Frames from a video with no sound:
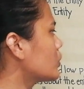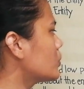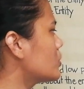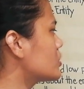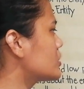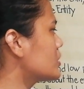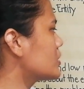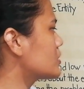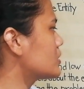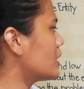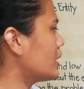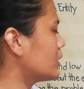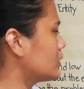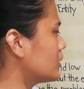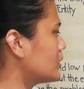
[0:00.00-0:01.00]
which is
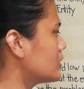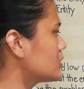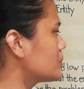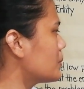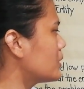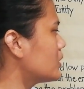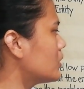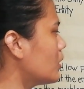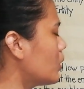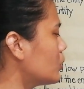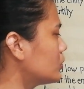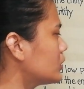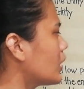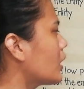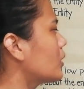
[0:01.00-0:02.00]
like this, Manila
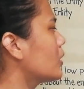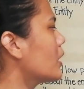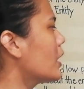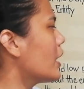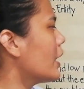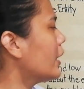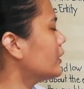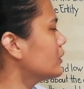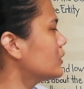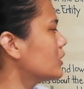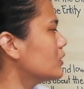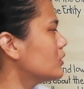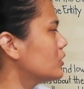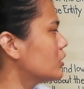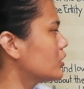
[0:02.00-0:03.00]
Hotel, and
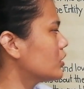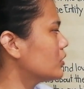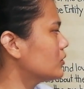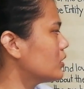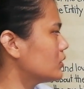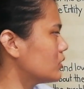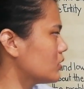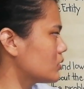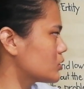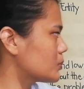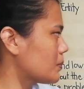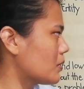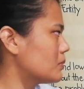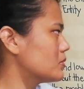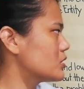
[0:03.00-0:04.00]
the year that it is
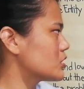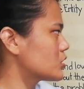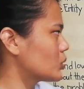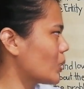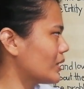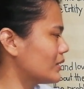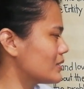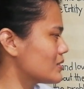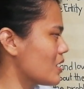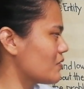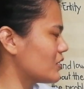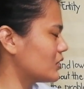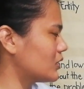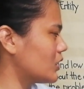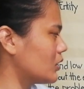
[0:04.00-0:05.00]
published,
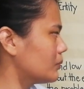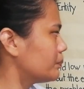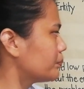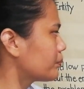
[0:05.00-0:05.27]
2017.